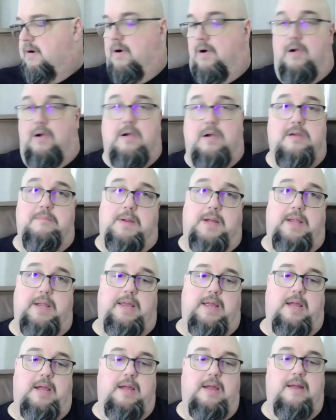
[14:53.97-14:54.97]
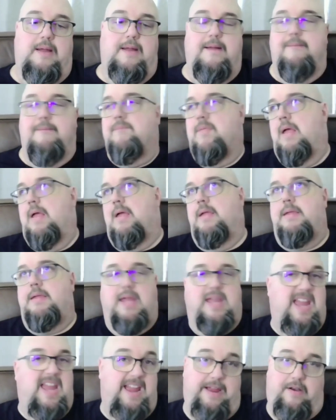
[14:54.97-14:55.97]
earn money.
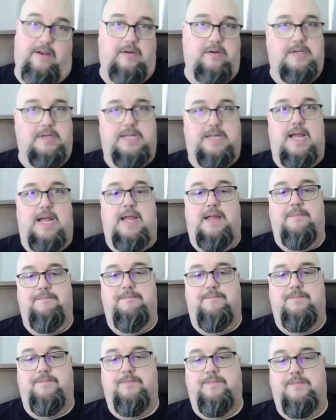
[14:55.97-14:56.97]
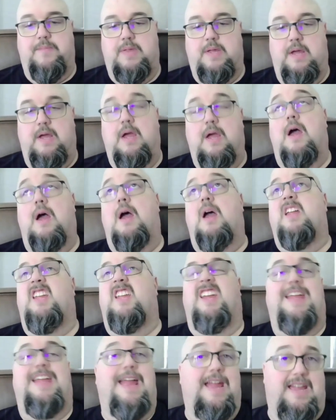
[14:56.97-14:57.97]
You can't earn time.
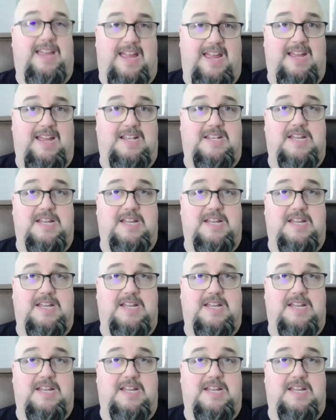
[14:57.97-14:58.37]
You can't gain